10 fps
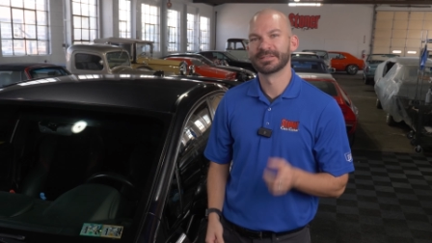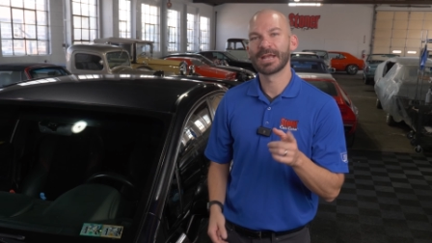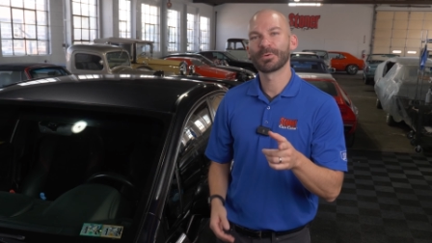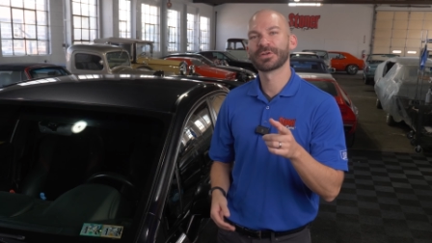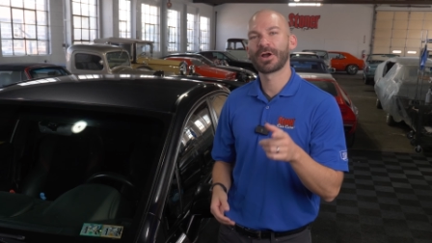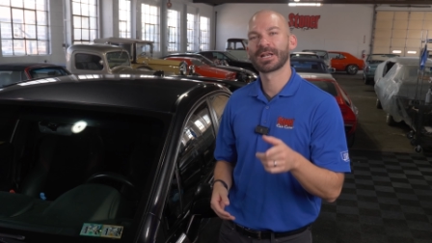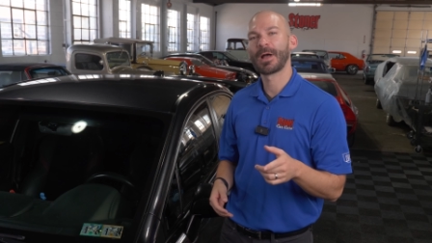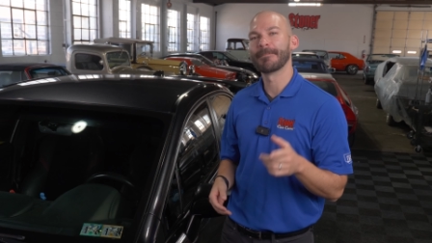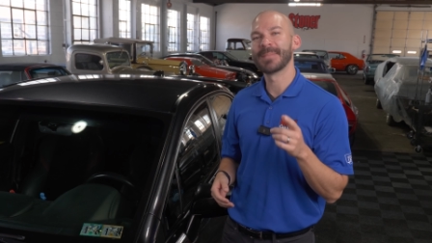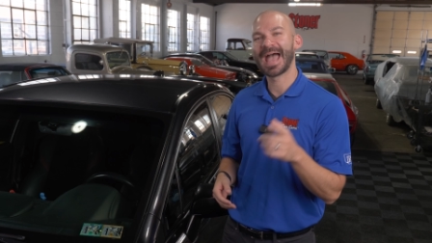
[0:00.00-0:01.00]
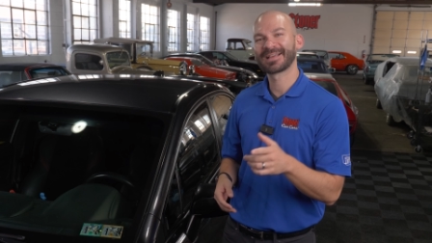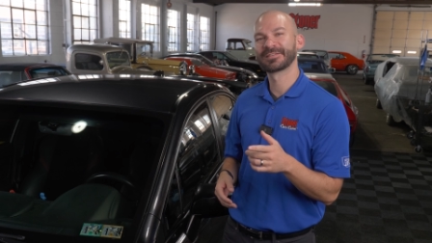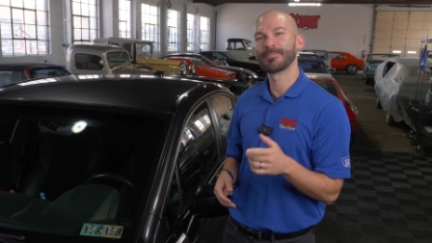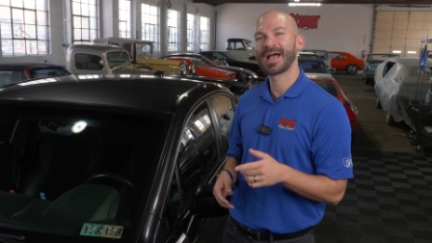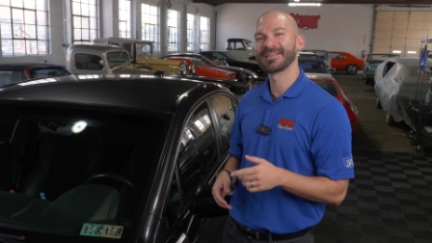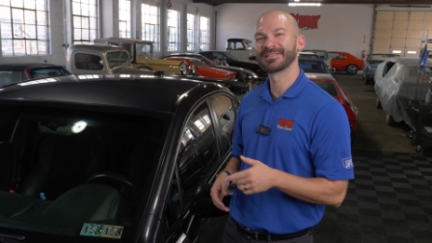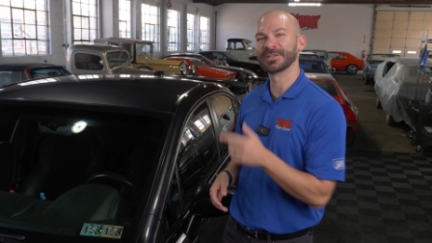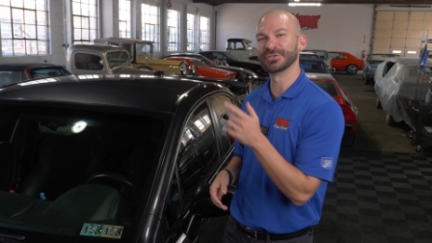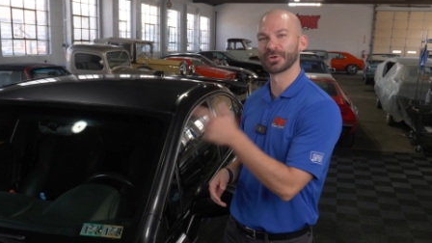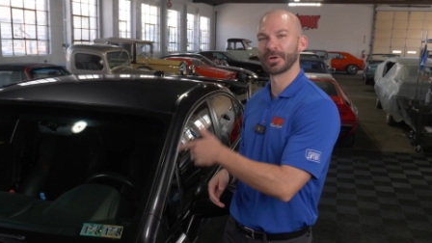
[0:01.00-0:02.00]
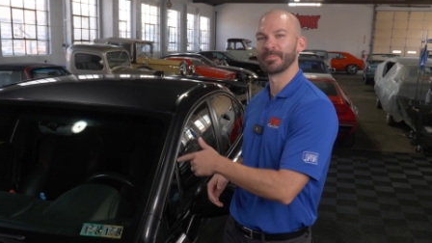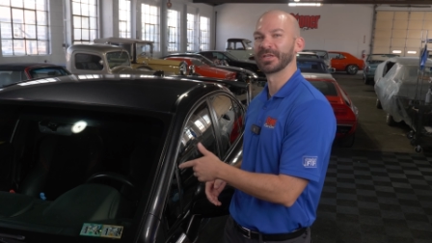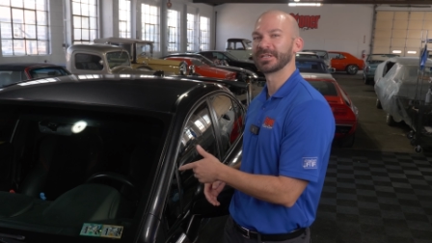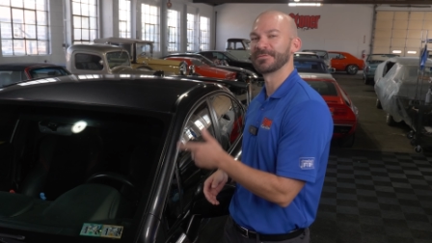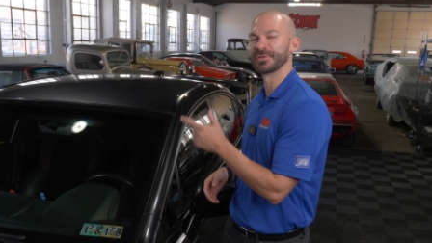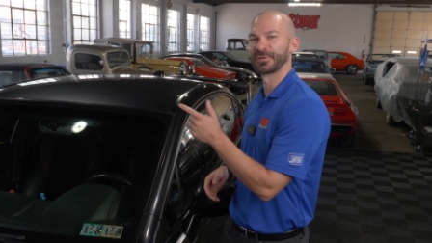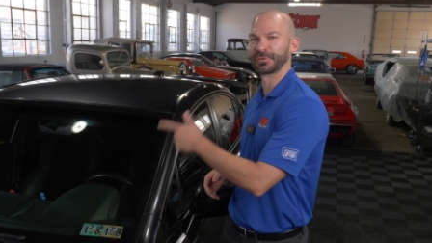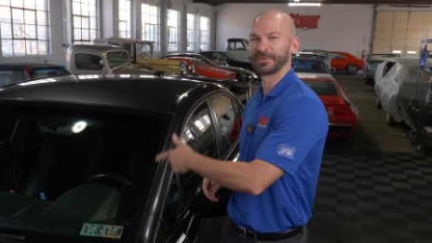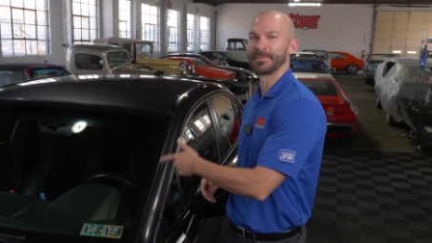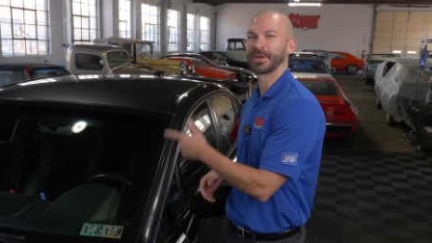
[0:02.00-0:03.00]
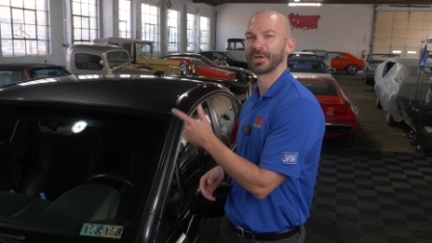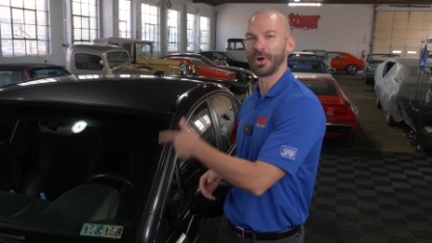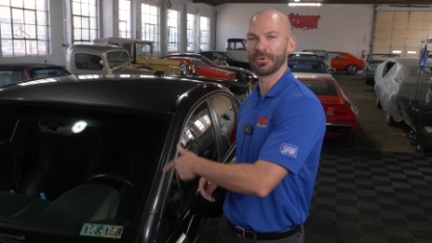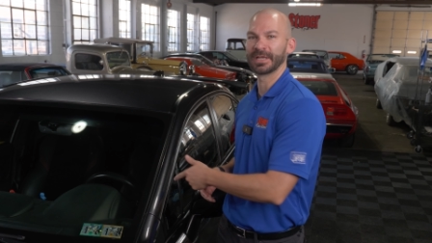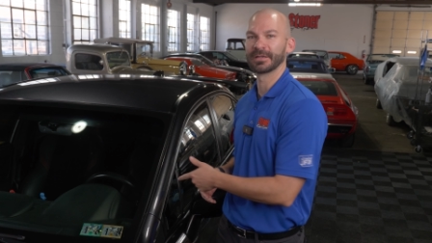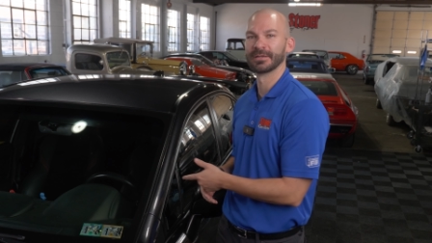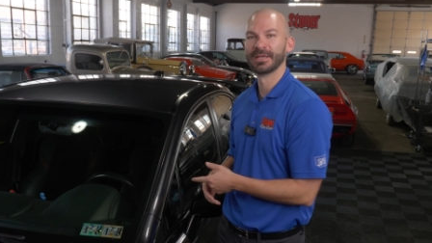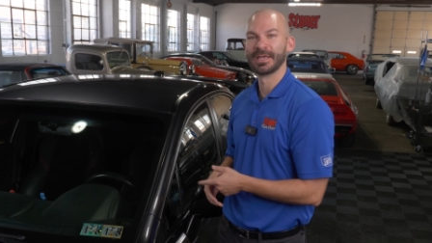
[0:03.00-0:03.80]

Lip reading: Today we're talking about maximizing the durability of your ceramic coating.